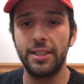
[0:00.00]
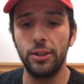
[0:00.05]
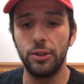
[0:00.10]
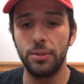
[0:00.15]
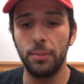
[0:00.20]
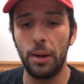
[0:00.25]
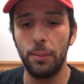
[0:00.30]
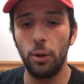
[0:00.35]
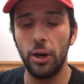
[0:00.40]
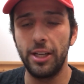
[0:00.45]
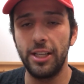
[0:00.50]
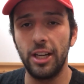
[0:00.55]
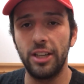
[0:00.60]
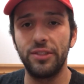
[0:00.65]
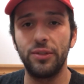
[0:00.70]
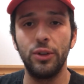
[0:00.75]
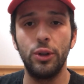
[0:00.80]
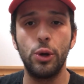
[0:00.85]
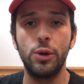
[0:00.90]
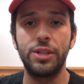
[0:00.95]
Those are my breakdowns
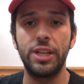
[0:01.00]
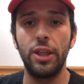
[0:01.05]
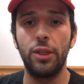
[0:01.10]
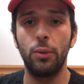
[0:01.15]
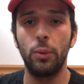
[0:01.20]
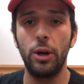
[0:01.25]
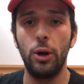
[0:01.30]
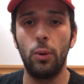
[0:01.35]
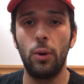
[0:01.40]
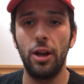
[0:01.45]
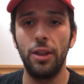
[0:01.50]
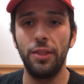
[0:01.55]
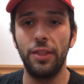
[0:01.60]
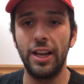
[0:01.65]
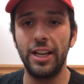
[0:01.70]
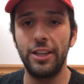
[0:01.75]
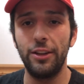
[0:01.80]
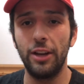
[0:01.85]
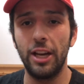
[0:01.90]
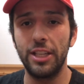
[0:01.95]
for UFC 301.
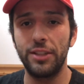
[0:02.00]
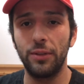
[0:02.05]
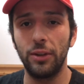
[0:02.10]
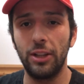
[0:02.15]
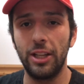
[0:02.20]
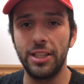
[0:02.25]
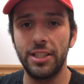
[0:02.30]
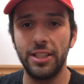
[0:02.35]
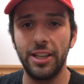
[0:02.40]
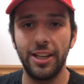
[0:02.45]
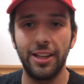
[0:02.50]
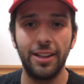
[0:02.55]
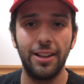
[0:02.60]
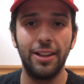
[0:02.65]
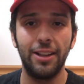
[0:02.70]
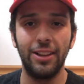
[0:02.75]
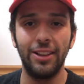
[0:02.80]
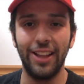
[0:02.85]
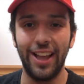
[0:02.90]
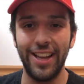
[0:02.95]
Thank you guys for listening.
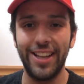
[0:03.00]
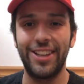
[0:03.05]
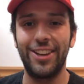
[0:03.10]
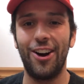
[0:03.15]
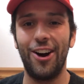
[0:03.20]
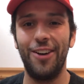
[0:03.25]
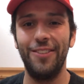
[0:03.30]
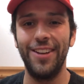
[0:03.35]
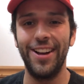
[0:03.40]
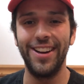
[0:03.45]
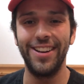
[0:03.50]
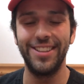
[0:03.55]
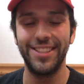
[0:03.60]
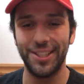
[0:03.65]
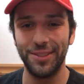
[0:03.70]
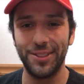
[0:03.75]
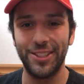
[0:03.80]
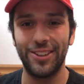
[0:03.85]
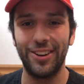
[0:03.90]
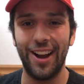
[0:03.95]
Like, comment, and
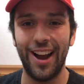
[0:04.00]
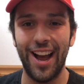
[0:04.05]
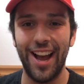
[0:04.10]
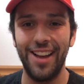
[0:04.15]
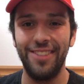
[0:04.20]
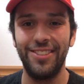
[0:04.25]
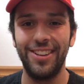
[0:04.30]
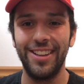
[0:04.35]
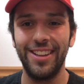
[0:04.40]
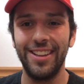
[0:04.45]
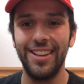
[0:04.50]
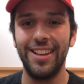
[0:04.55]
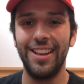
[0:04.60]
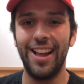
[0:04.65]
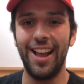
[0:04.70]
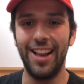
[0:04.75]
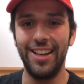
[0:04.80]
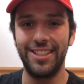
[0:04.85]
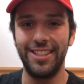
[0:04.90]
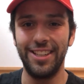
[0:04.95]
subscribe,
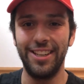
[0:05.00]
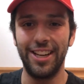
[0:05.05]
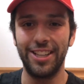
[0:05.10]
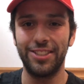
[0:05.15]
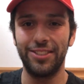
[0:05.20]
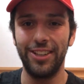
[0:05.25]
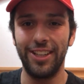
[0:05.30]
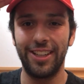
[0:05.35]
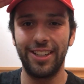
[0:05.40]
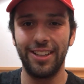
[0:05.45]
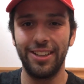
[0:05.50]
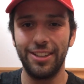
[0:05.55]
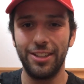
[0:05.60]
and see you next week.